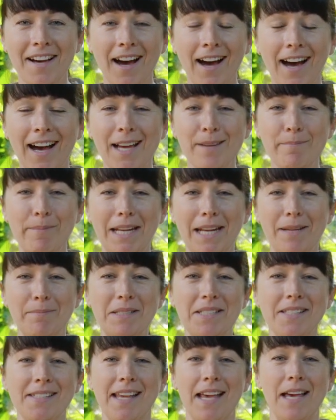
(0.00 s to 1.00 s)
Hi, my name
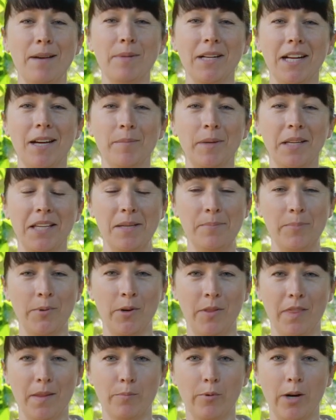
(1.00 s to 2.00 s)
is Sam and I'm a keeper
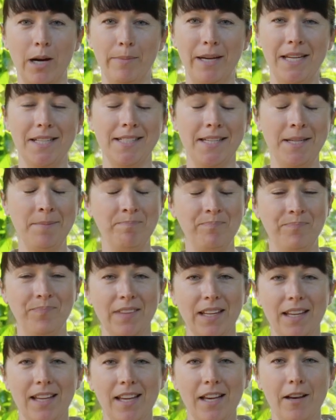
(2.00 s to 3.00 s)
on the primate team.
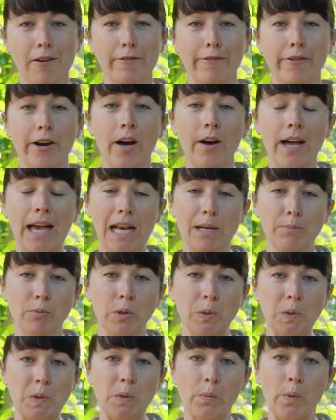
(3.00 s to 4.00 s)
For our
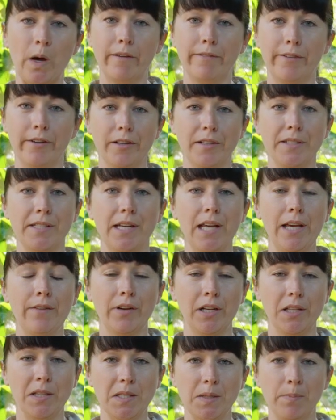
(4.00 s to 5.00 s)
animals, welfare is an
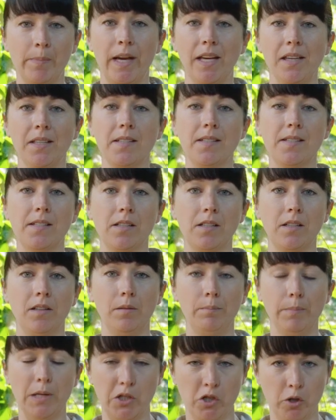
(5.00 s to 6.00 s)
evidence-based,
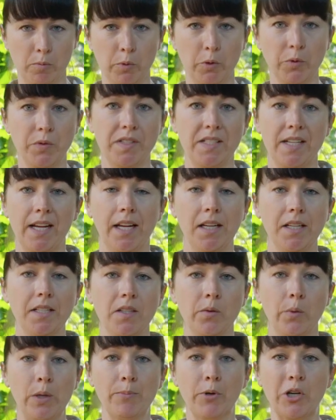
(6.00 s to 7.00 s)
measurable state
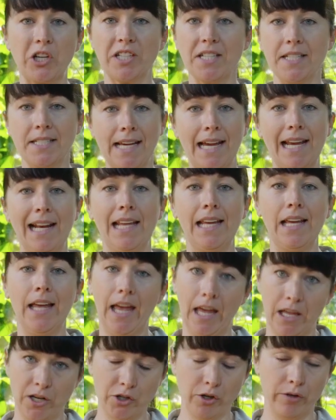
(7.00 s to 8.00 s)
that we monitor daily
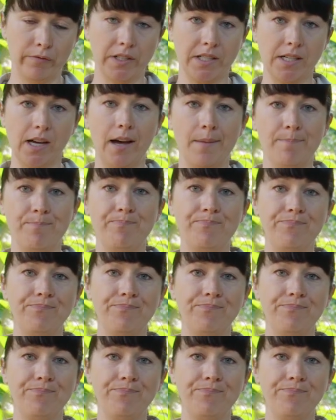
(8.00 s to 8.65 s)
and over time.